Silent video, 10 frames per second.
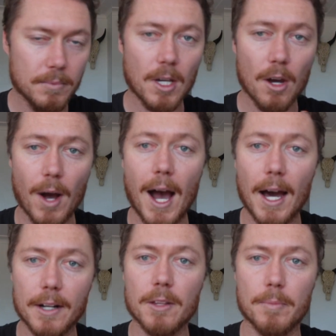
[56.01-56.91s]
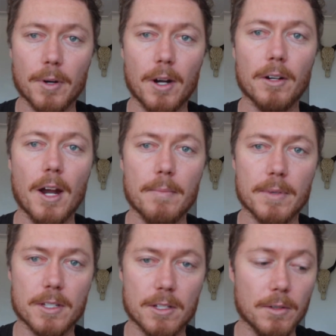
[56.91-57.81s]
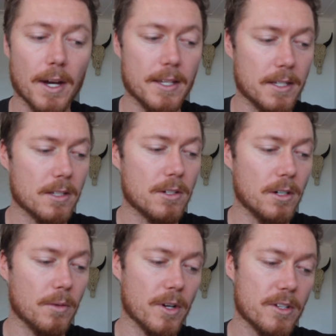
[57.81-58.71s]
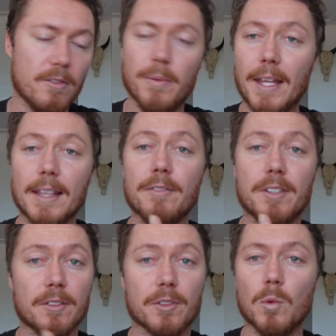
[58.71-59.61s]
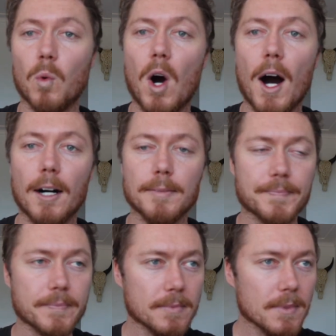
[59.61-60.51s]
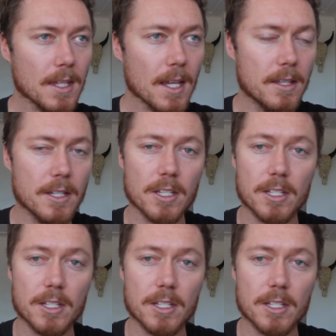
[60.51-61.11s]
go hard at the program, but still ease into it. Whereas if you've been lifting for a while, this is